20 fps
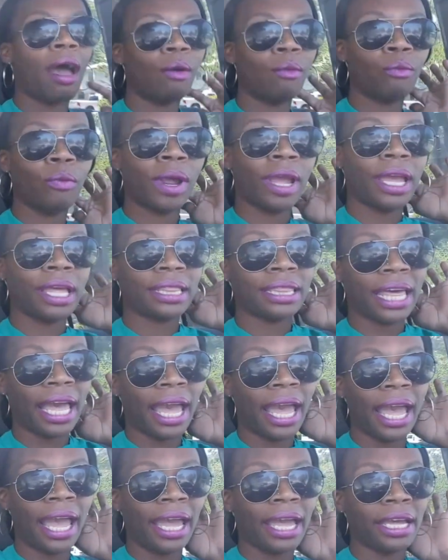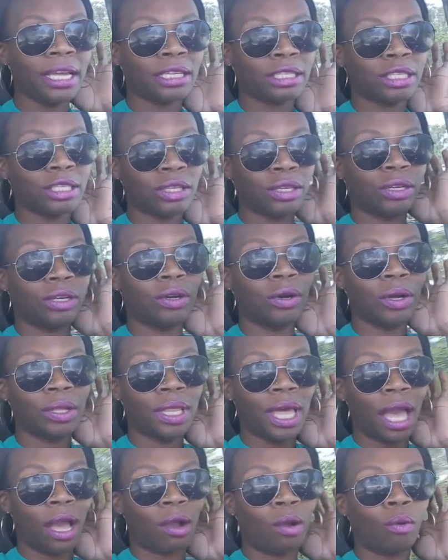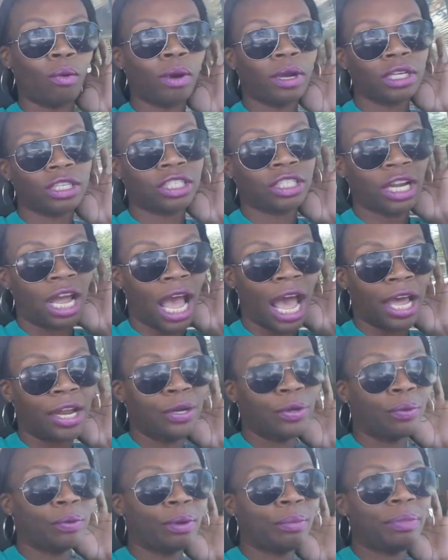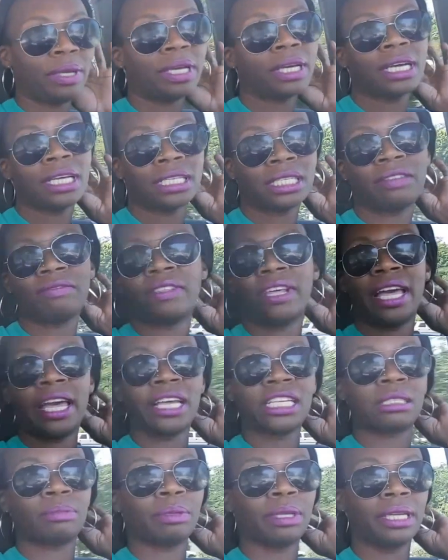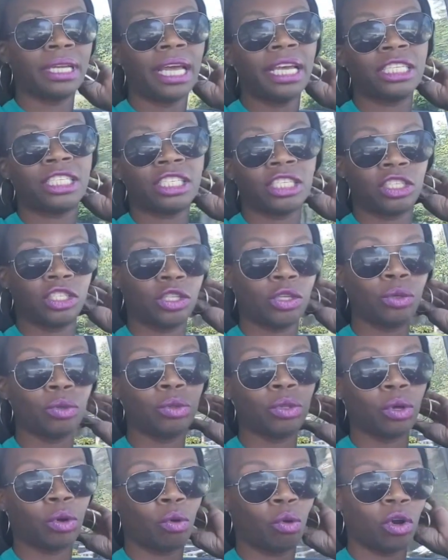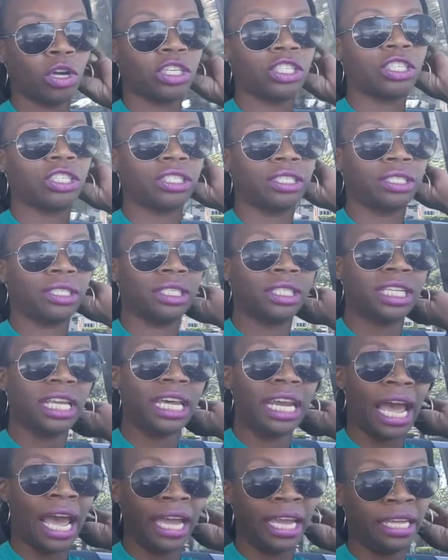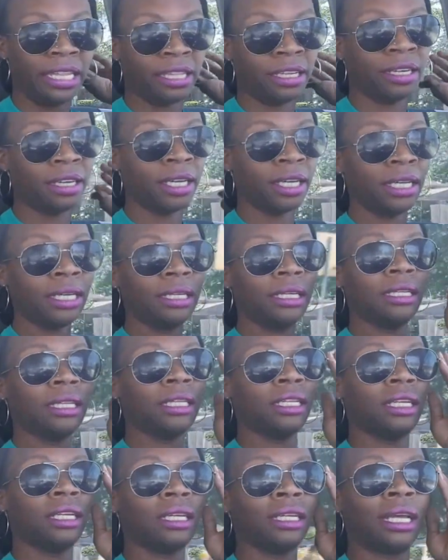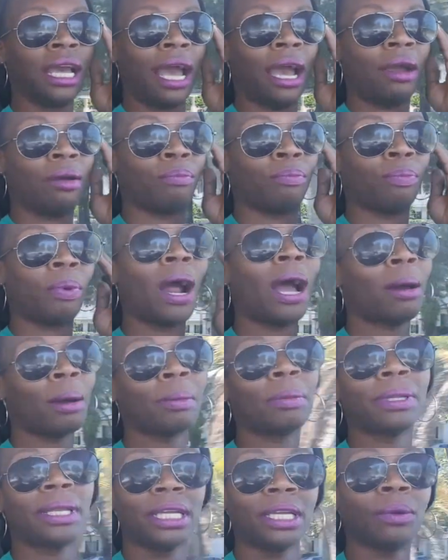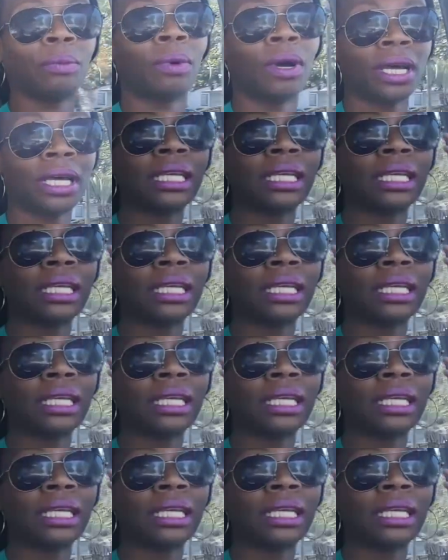I read that answer or that question. I knew it because of the explanation to the questions that I either got, probably the